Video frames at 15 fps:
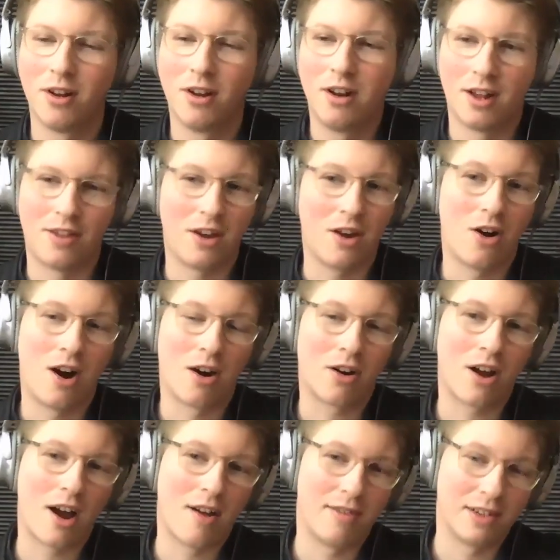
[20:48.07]
And the
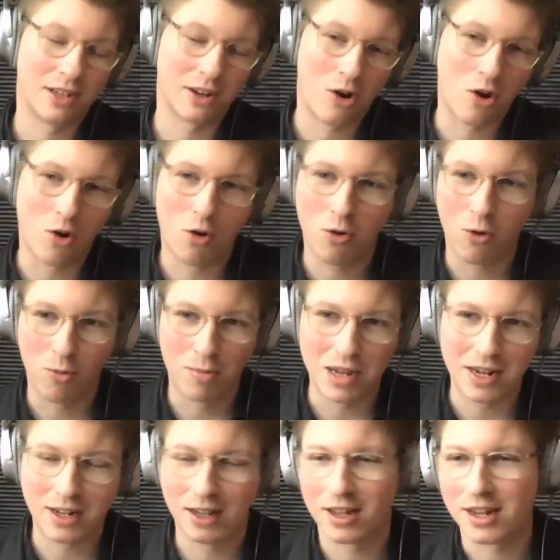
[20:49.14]
archive is a whole
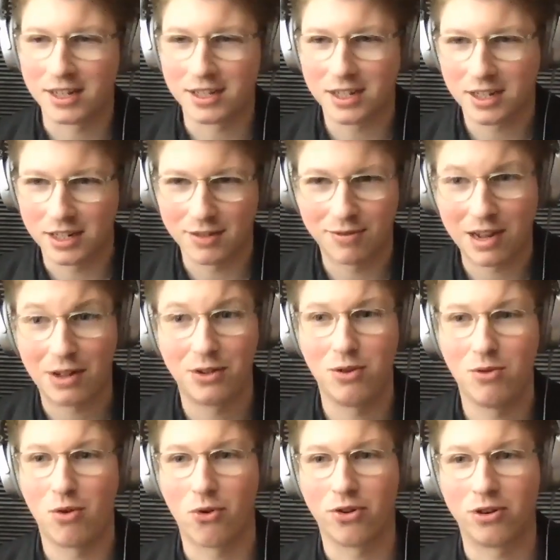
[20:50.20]
big list that's value
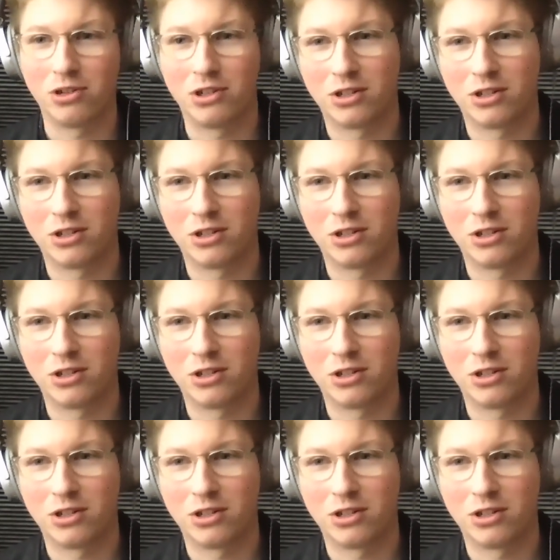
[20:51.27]
ordered.